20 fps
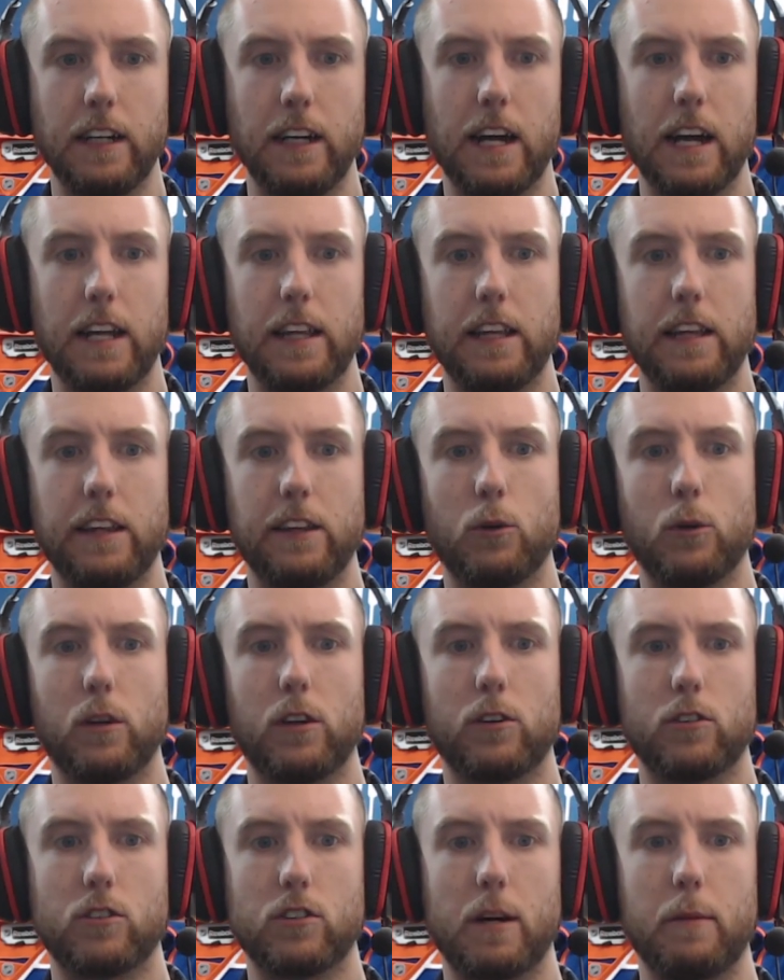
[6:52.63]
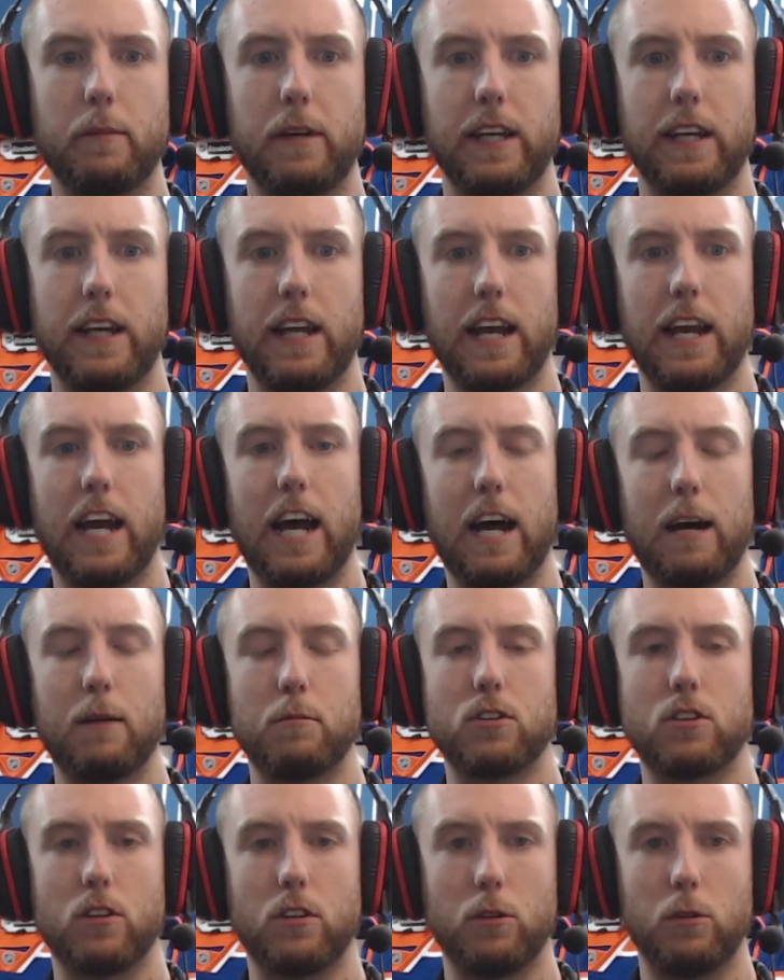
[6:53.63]
And then the Oilers come in and
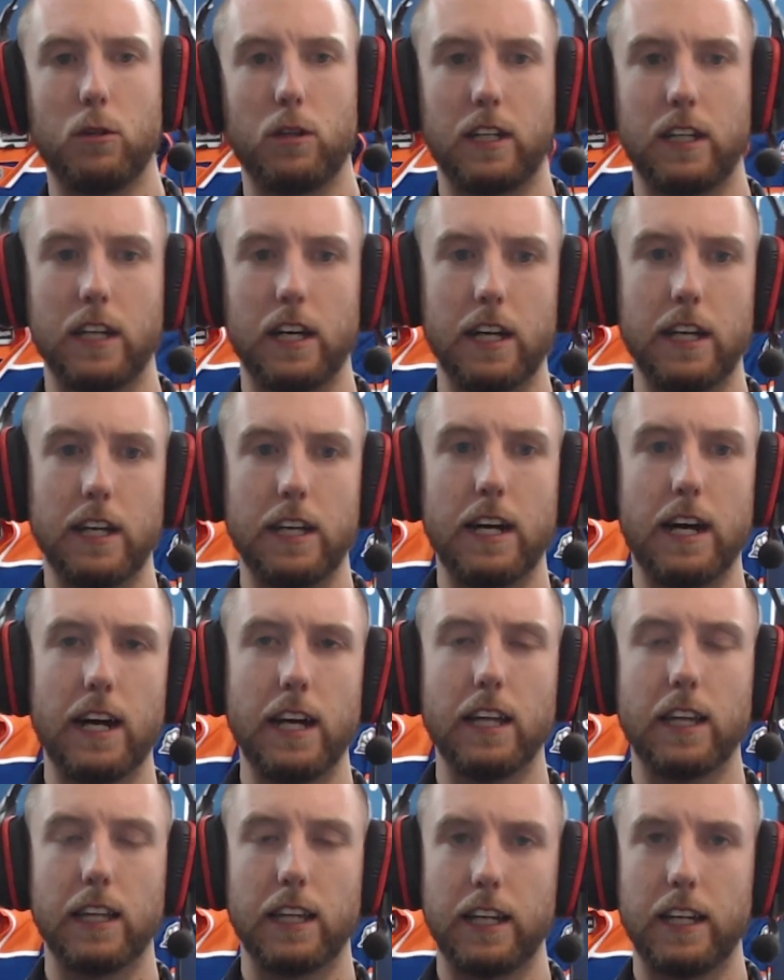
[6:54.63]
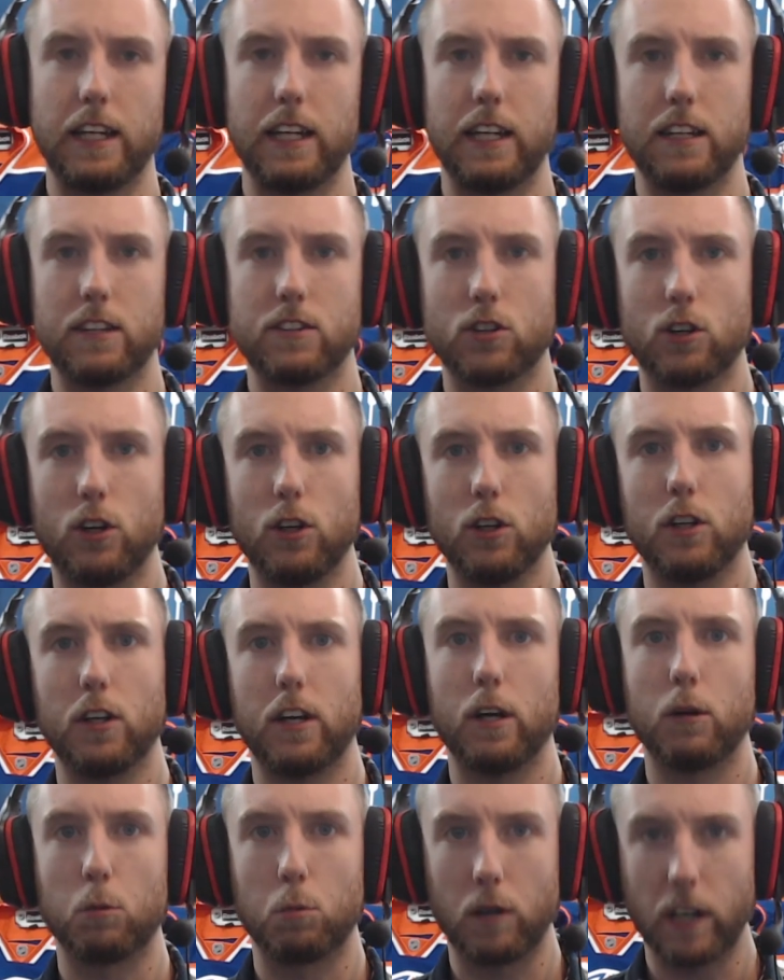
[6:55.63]
absolutely annihilate it. It's called
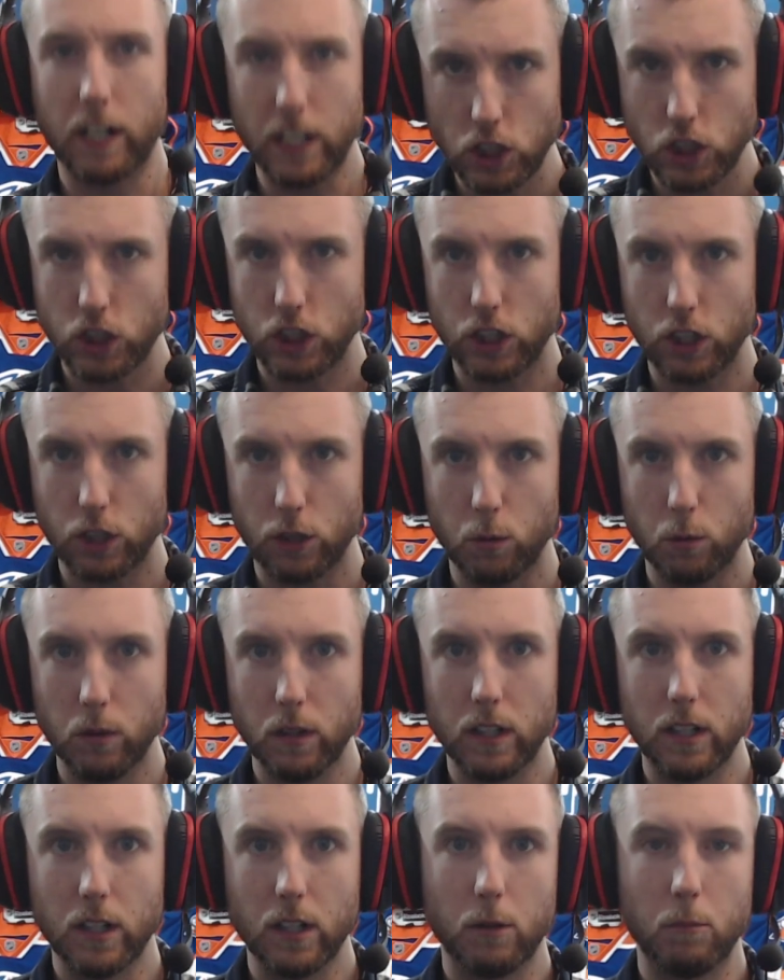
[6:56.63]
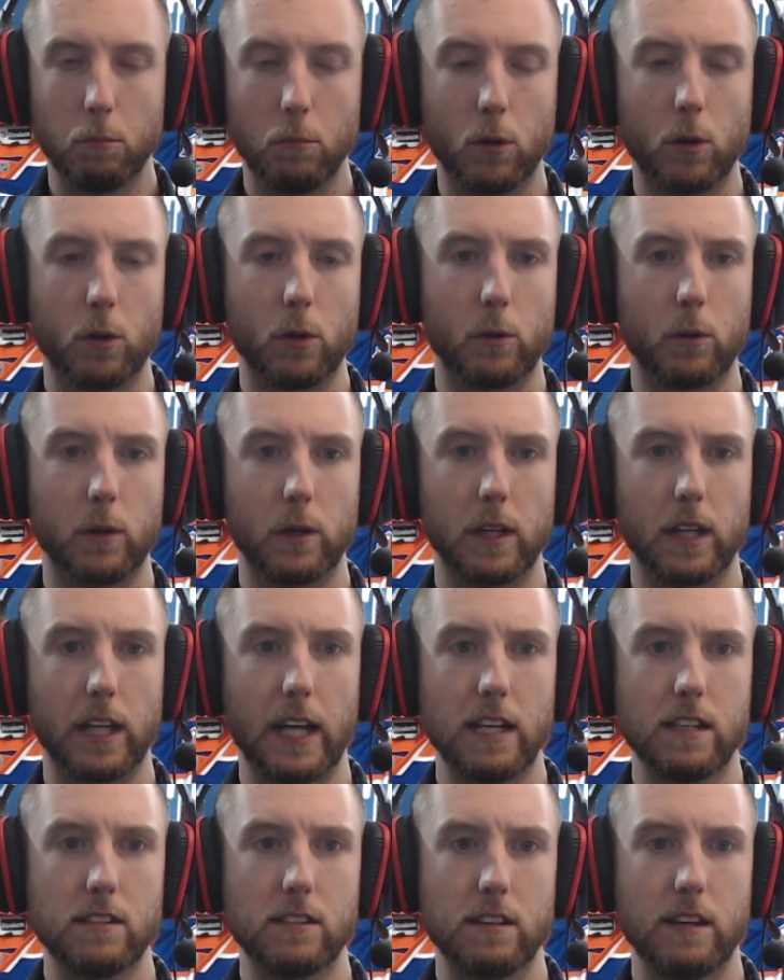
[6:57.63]
a ratio, more or
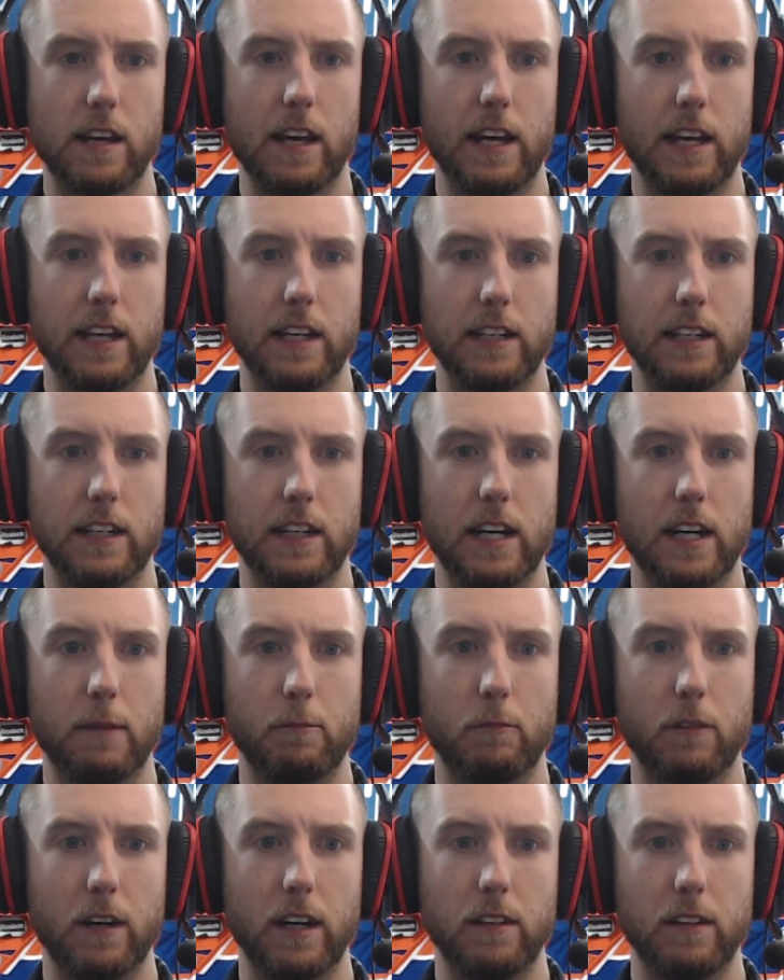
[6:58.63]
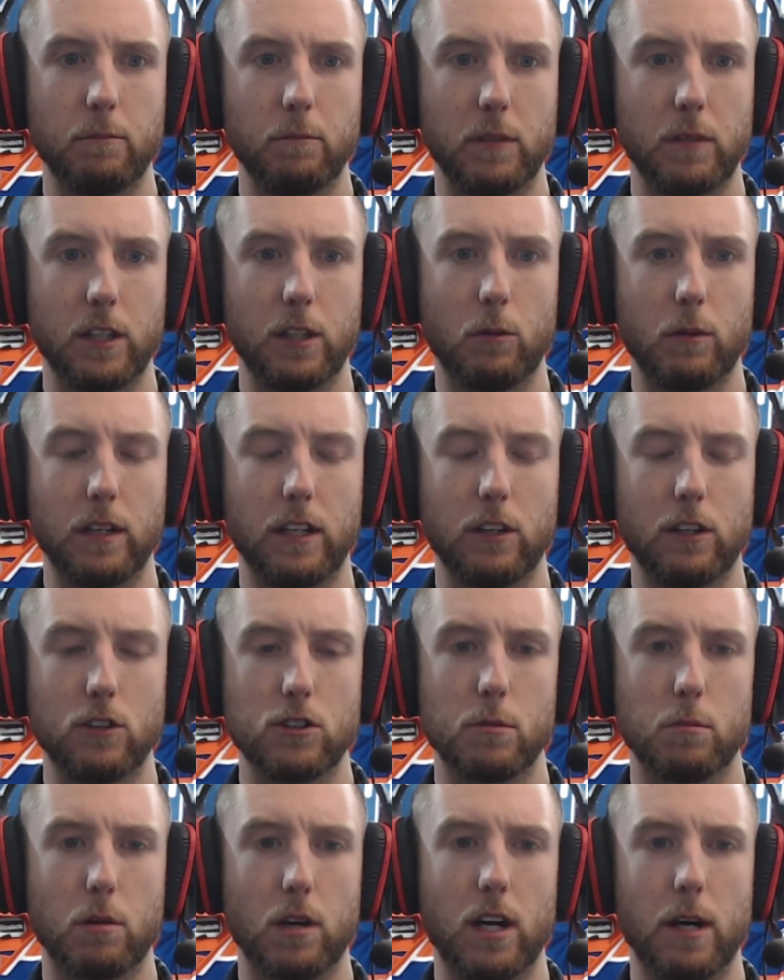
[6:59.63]
less. And, well, you know what? Here's
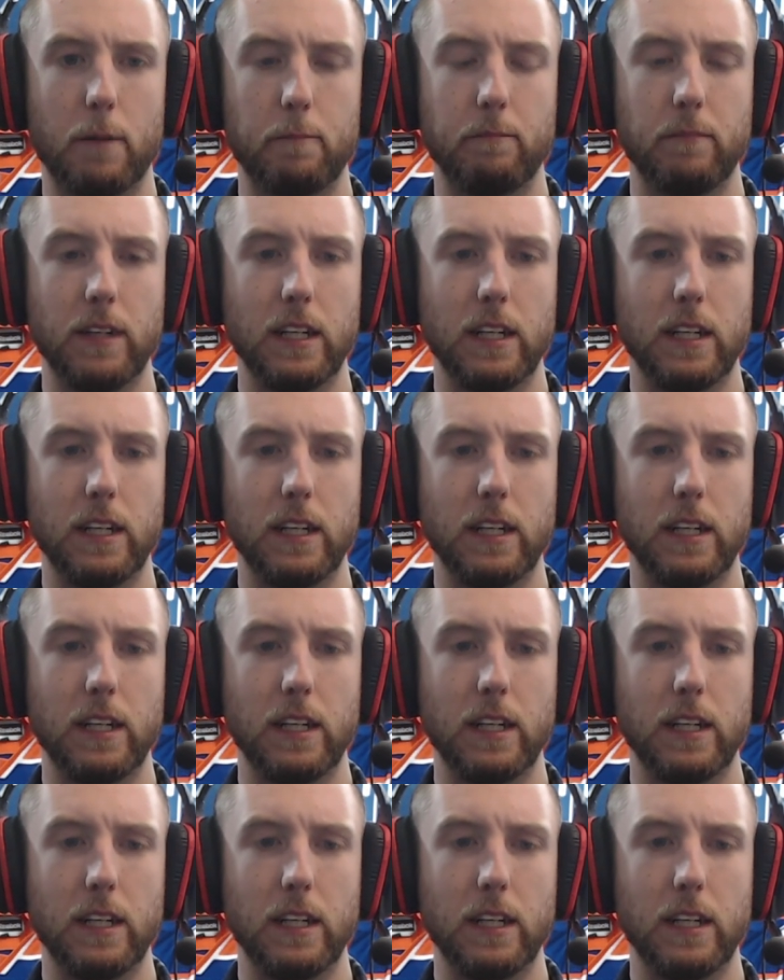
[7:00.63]
the problem.